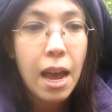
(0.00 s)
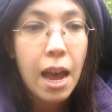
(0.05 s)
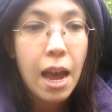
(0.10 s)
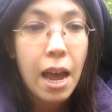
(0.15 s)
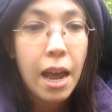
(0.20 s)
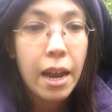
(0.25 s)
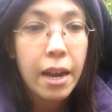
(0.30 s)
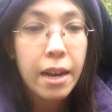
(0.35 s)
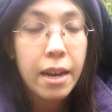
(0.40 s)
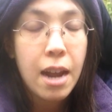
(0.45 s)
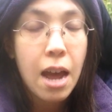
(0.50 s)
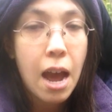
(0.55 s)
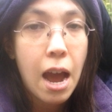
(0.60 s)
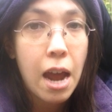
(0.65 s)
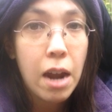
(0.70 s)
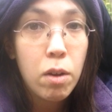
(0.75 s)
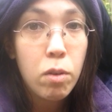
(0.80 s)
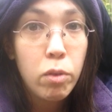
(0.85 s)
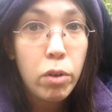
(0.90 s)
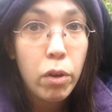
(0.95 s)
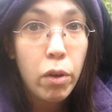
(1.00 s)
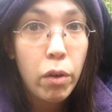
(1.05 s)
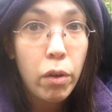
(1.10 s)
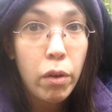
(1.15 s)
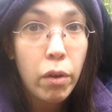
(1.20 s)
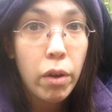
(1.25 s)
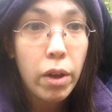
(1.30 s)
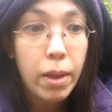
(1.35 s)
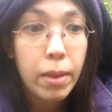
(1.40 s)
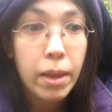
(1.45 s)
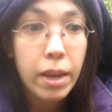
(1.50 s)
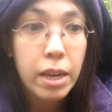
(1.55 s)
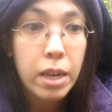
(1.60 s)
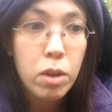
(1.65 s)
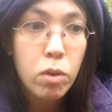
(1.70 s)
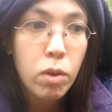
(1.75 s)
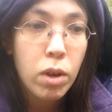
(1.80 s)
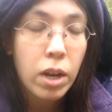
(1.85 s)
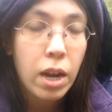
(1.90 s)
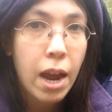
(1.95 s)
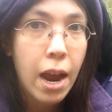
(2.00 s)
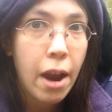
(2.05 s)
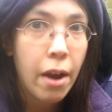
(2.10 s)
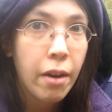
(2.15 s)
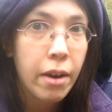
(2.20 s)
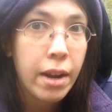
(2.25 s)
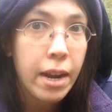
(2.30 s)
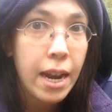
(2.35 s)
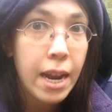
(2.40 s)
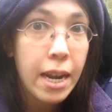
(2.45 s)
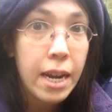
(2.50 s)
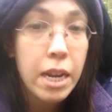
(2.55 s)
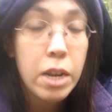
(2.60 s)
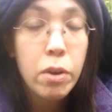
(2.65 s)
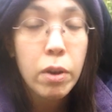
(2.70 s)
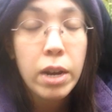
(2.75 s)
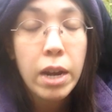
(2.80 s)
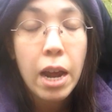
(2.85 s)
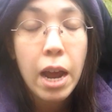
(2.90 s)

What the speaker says: And I don't know, like, you can hire a nanny,